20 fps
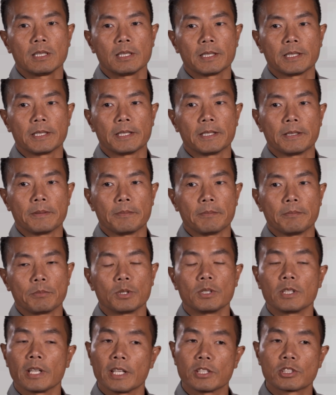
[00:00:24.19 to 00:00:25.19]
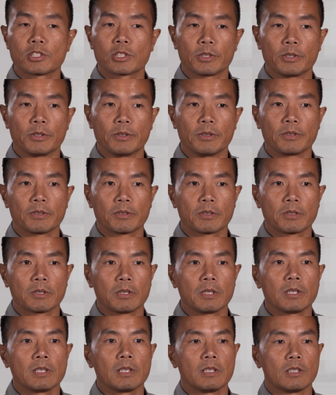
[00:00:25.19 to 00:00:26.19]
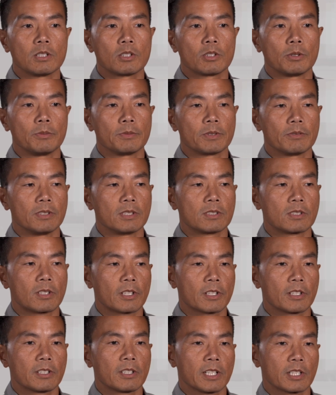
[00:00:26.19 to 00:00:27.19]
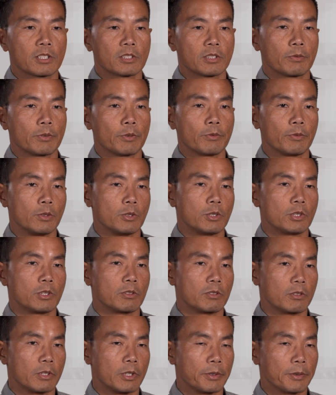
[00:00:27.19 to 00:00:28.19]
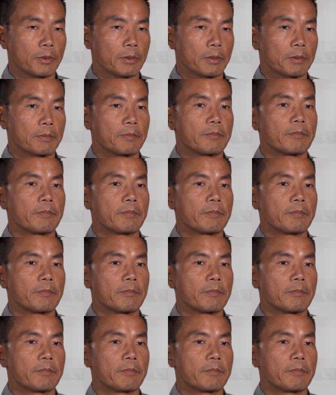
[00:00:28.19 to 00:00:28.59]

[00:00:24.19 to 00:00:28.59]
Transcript: um, potential in terms of its architecture for future growth.